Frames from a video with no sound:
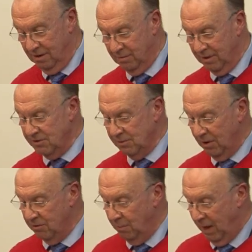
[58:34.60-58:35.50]
But those are
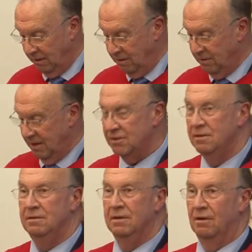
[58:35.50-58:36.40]
both men, and
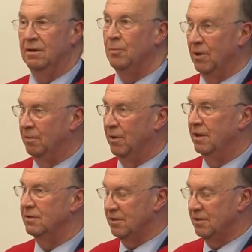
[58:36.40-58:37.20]
that's not appropriate.